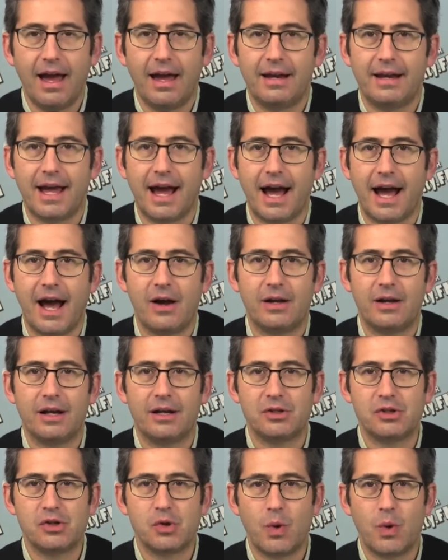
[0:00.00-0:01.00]
Now, how can
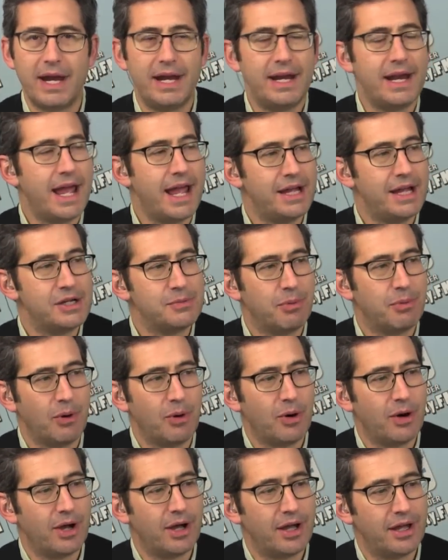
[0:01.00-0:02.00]
a age
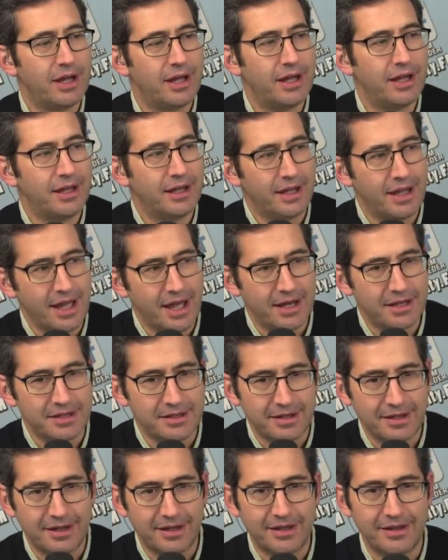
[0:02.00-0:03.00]
boy get
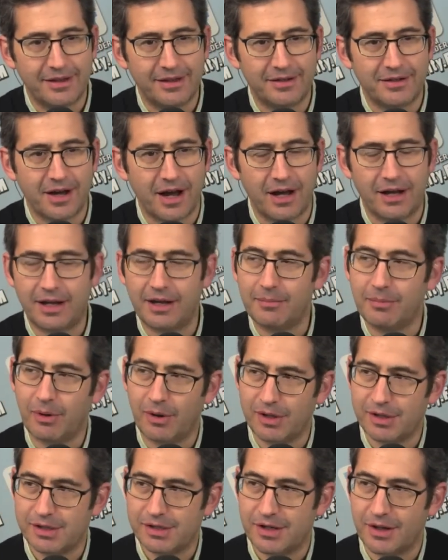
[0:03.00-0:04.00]
uh, the talking
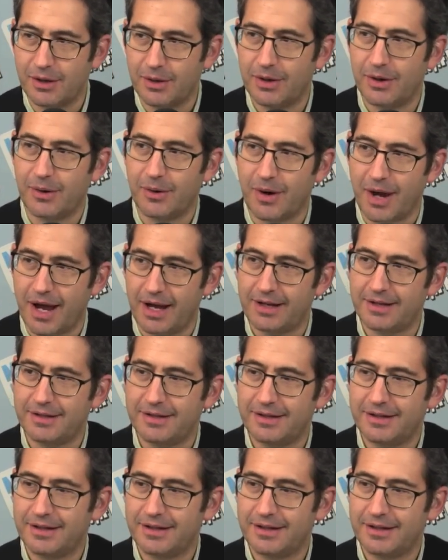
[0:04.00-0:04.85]
points so correct?